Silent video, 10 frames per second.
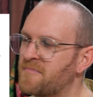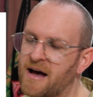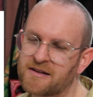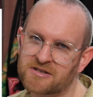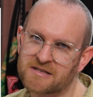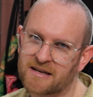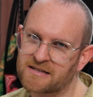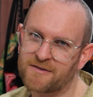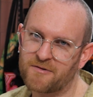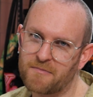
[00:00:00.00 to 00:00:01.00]
are just, I
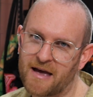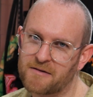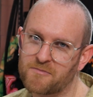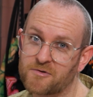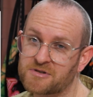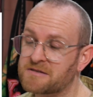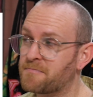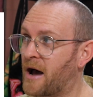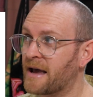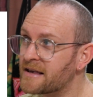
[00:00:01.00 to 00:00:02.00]
guess, if I made it more
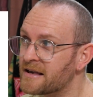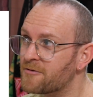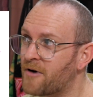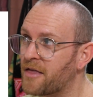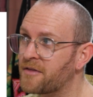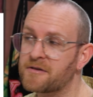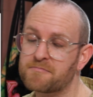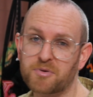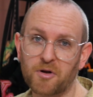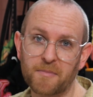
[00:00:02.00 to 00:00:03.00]
spiky rather
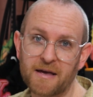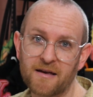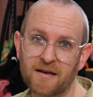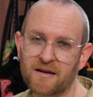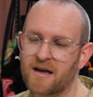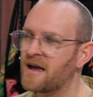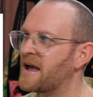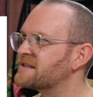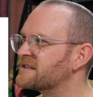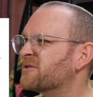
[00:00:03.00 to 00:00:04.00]
than blobby.
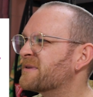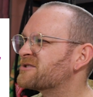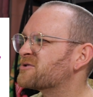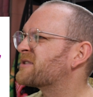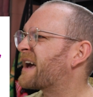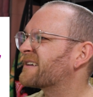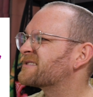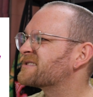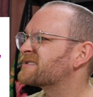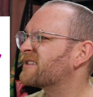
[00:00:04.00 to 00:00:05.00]
It's a little bit too
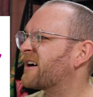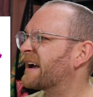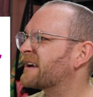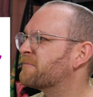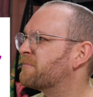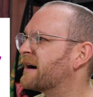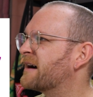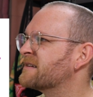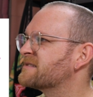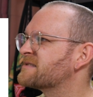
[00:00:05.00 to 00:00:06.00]
cactus-like,
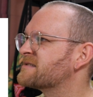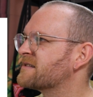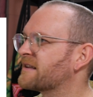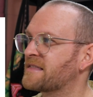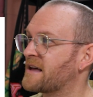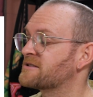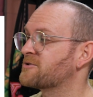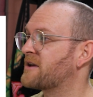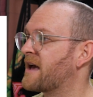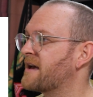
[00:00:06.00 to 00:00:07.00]
but like that's
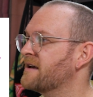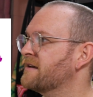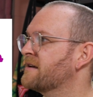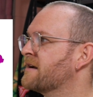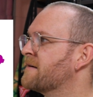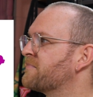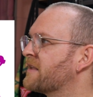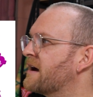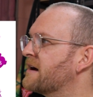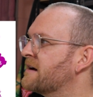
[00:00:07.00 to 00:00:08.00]
okay.
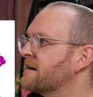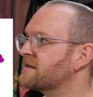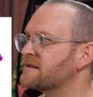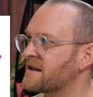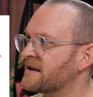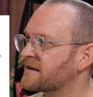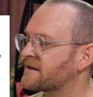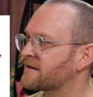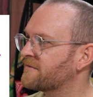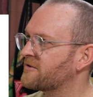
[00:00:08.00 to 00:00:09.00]
The Nick
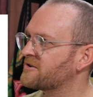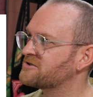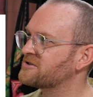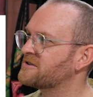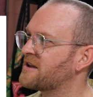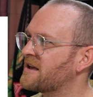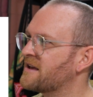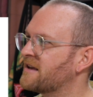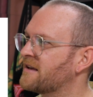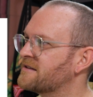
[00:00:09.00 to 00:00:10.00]
version
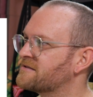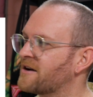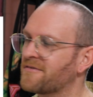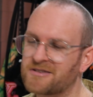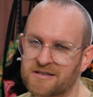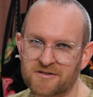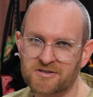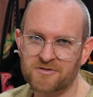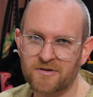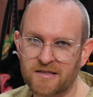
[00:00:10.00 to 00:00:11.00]
is obviously
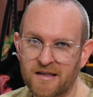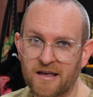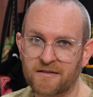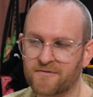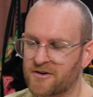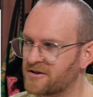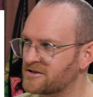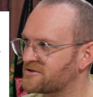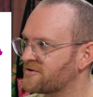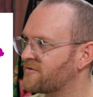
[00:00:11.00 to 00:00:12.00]
just doing the inverse,
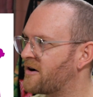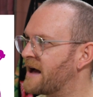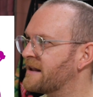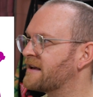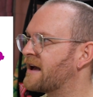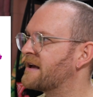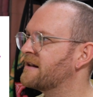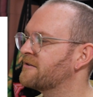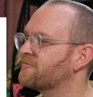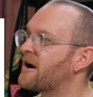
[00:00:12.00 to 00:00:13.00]
so writing
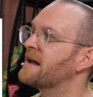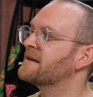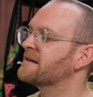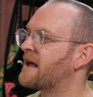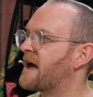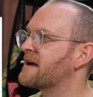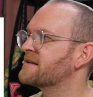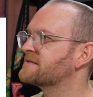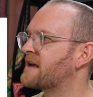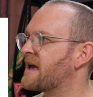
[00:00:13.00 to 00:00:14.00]
it
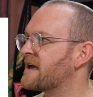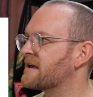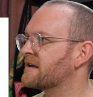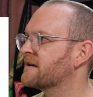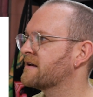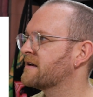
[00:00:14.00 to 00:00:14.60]
as a